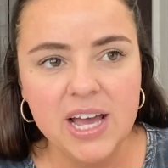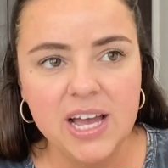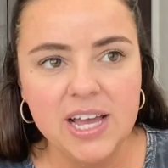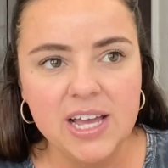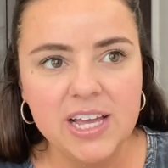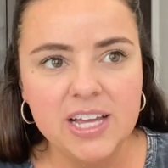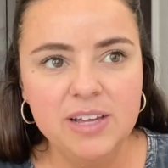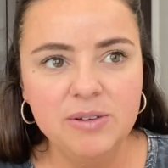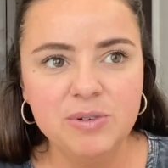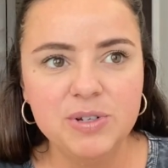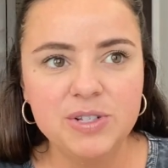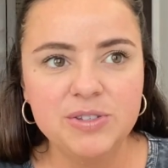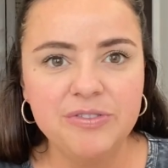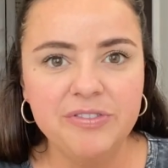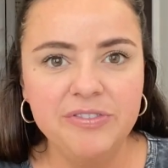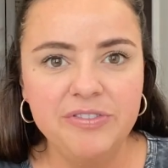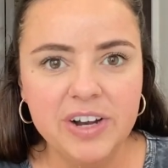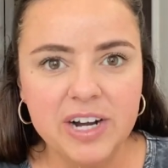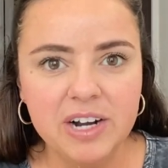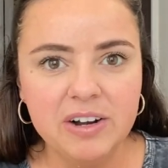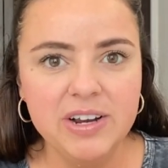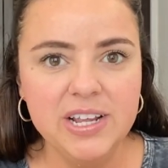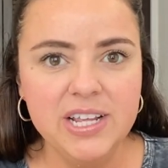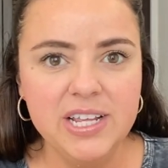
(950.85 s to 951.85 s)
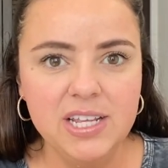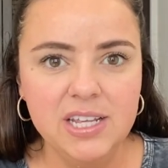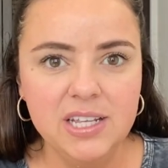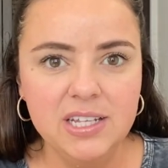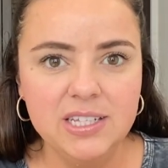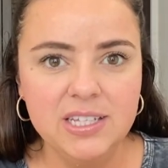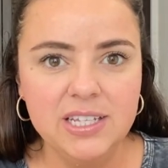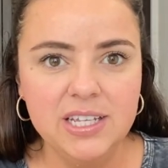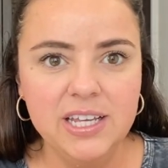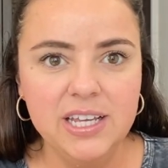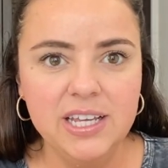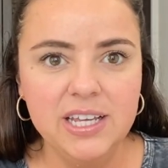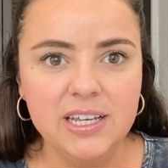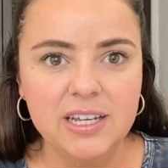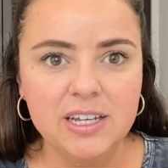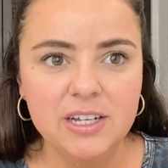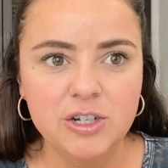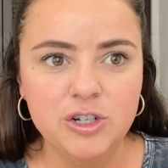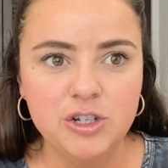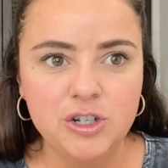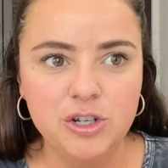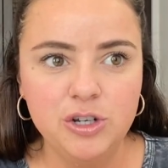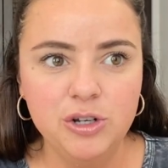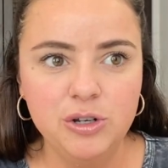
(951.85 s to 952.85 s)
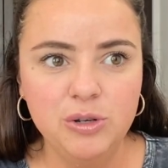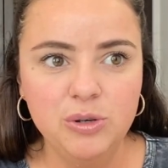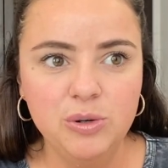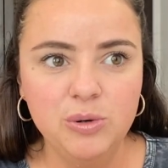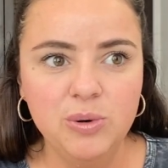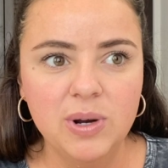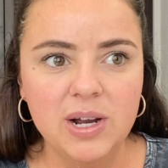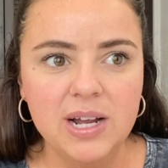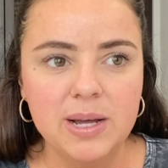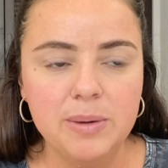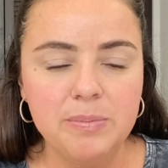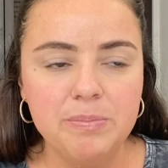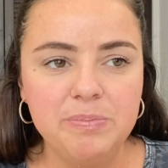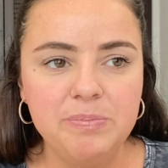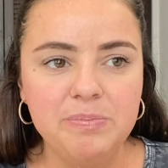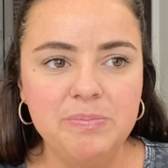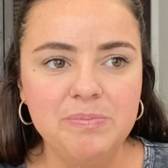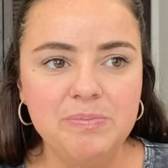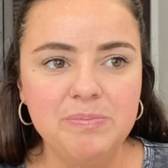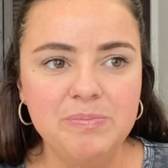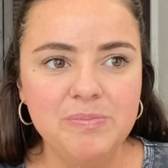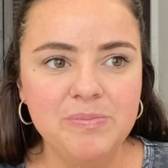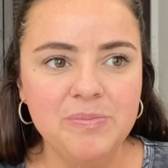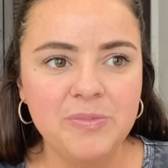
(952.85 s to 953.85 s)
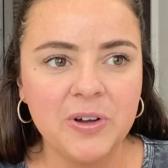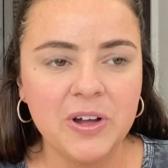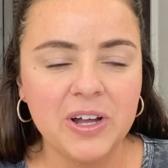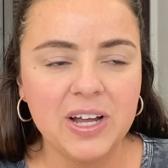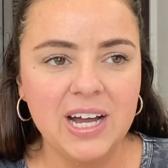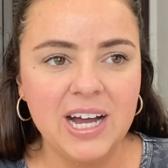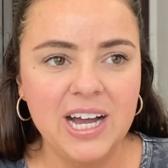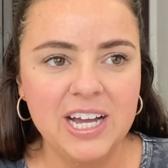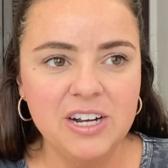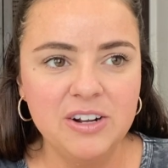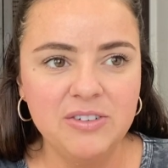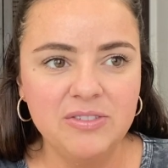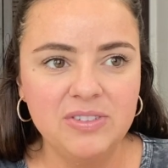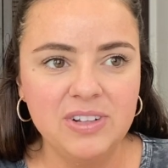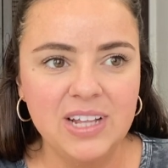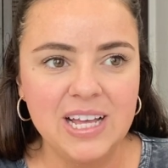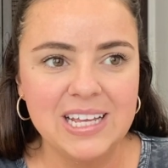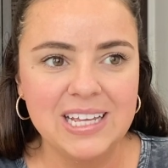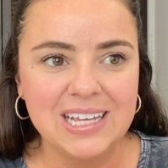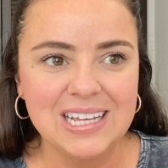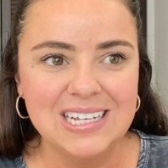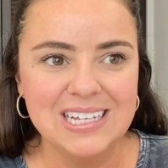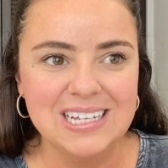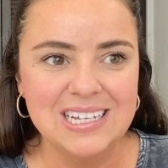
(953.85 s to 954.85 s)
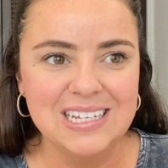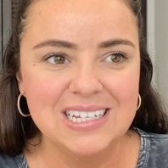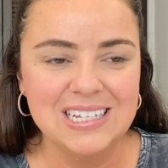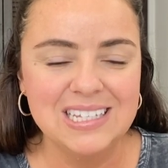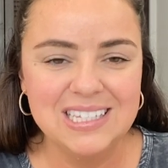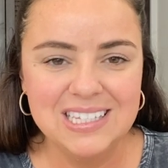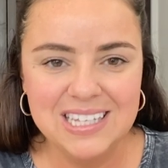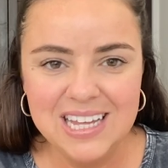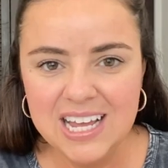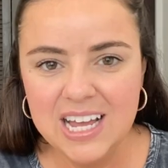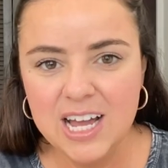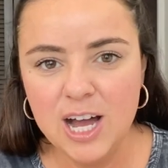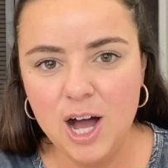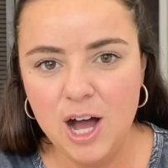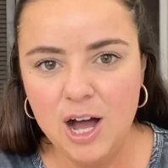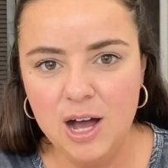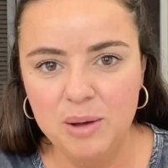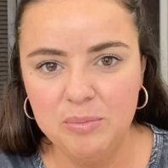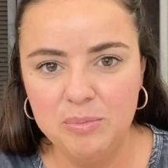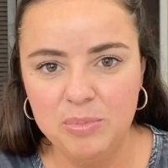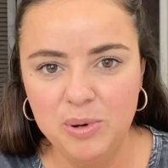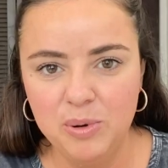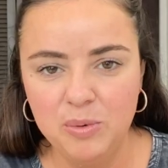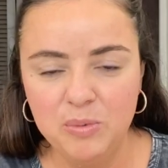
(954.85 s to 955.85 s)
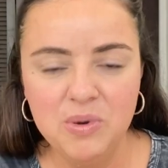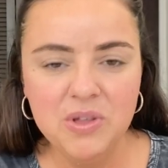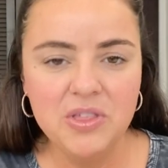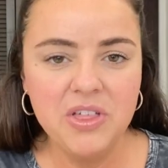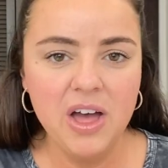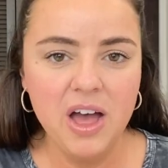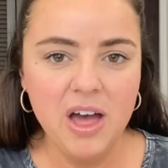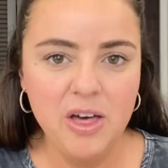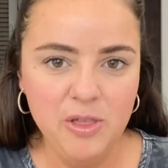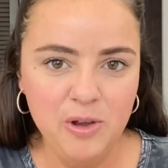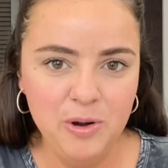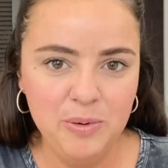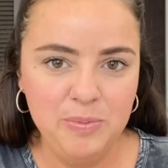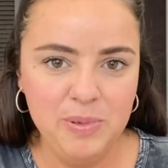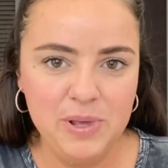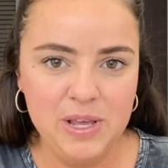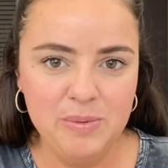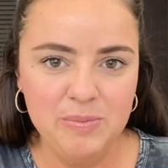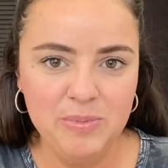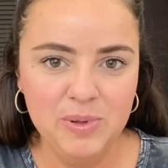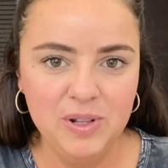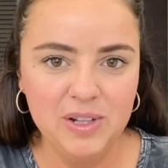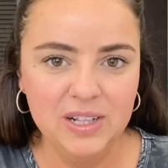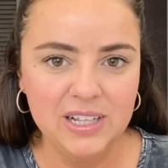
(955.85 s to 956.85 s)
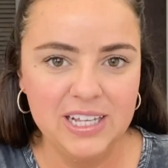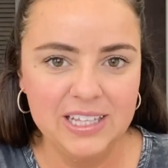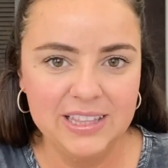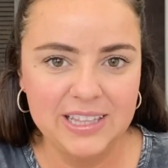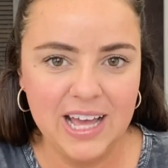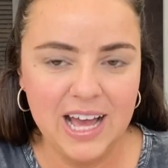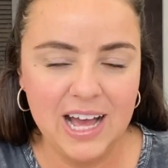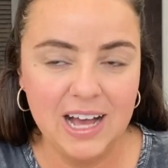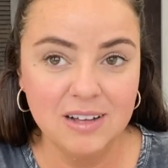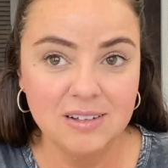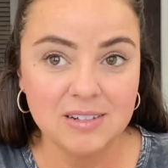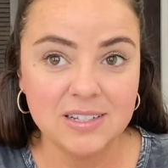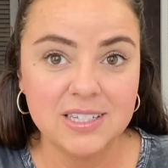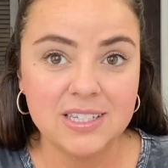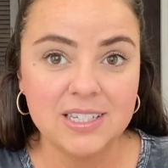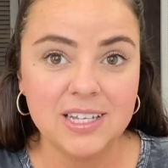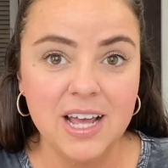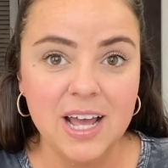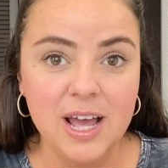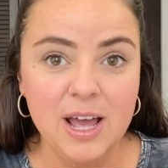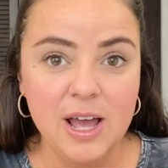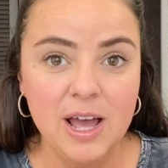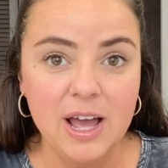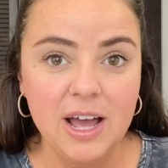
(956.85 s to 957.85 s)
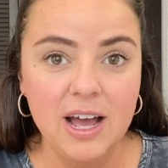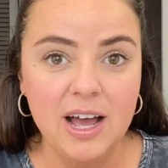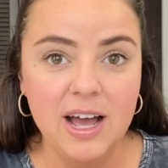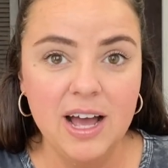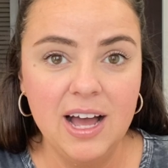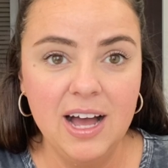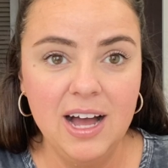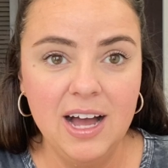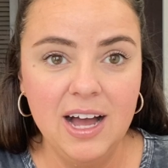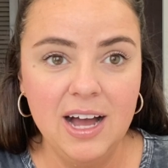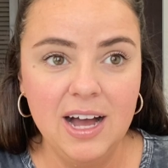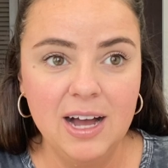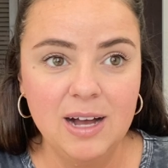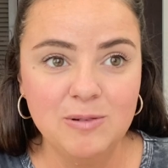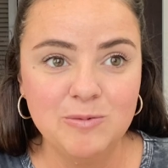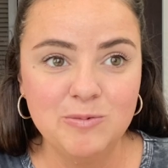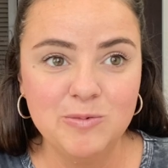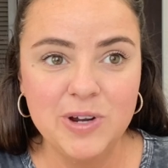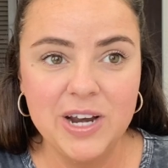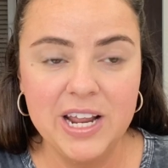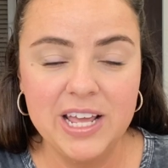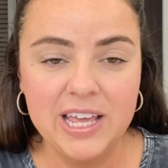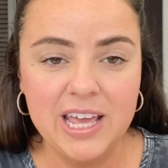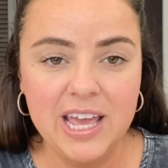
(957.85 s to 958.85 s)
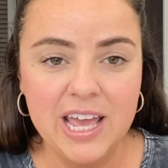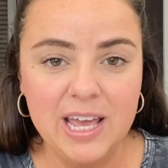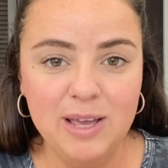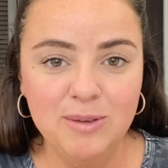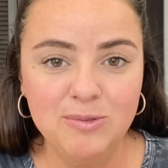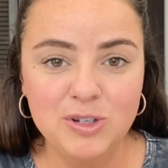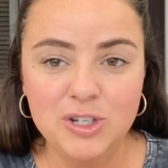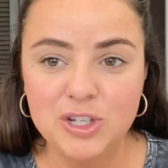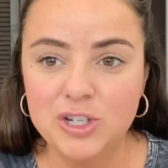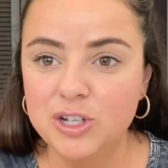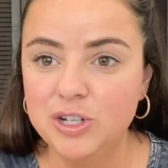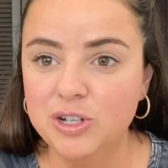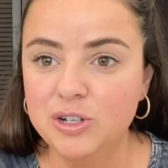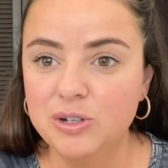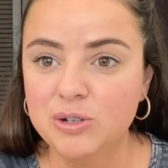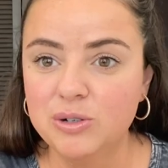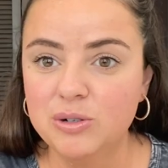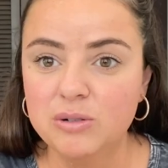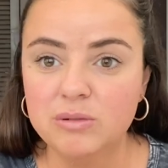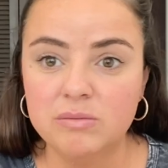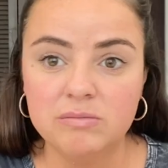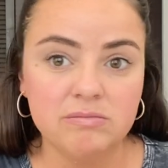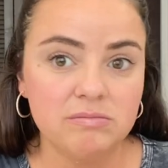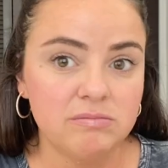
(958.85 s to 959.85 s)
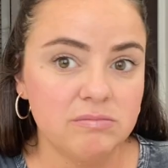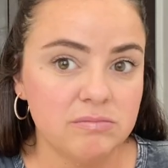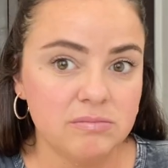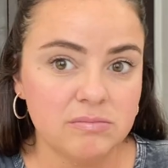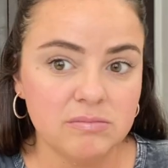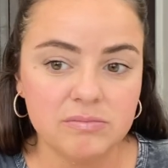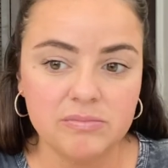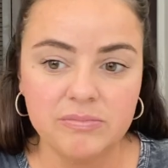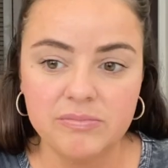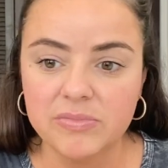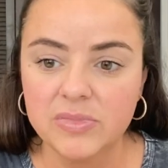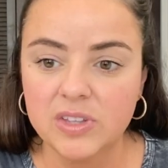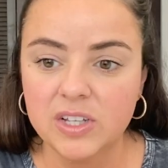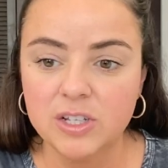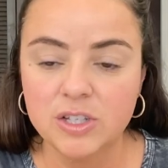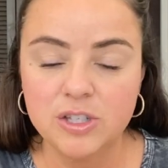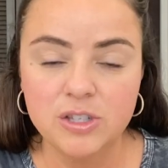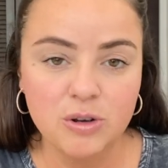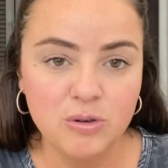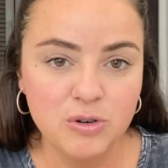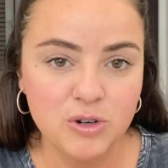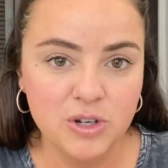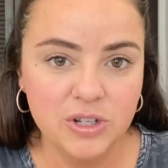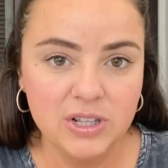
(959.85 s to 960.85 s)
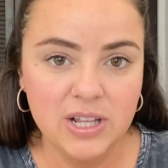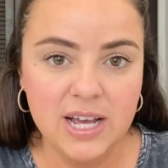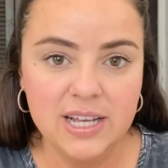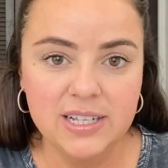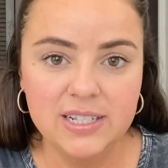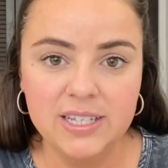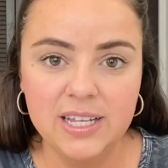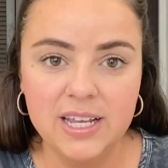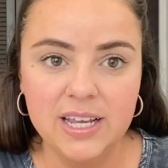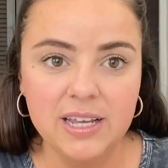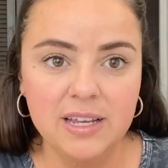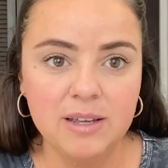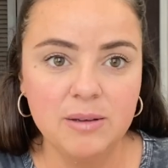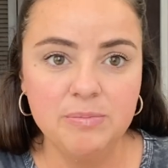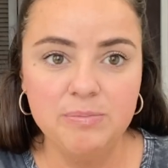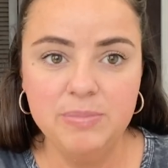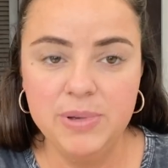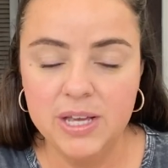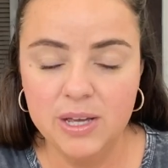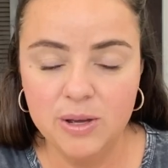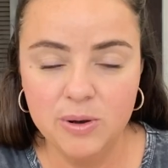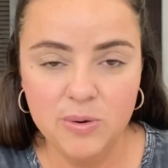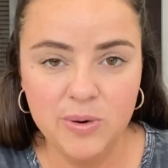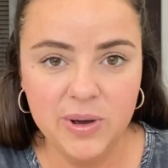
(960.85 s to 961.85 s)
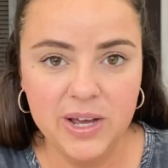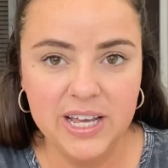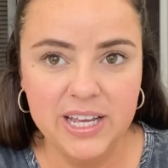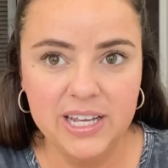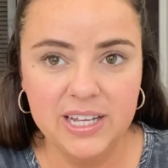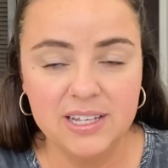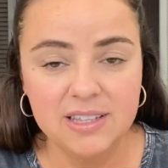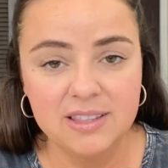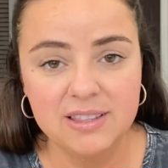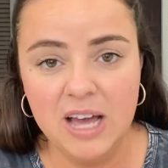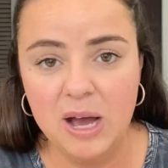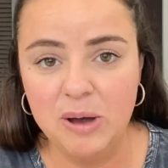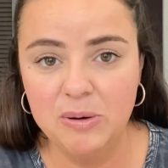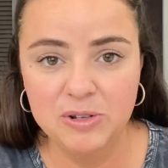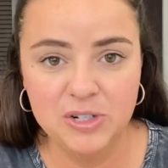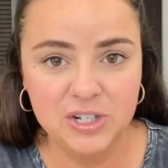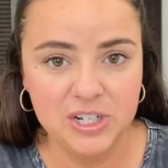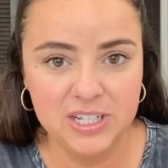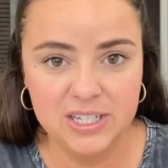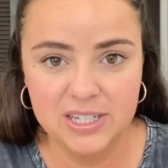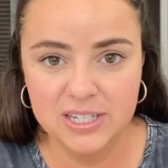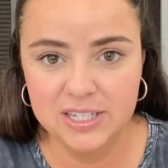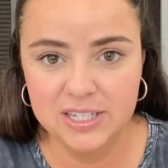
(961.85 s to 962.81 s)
It was very easy to kind of like sync up with other people in the house when it came to socializing, being awake. That was just a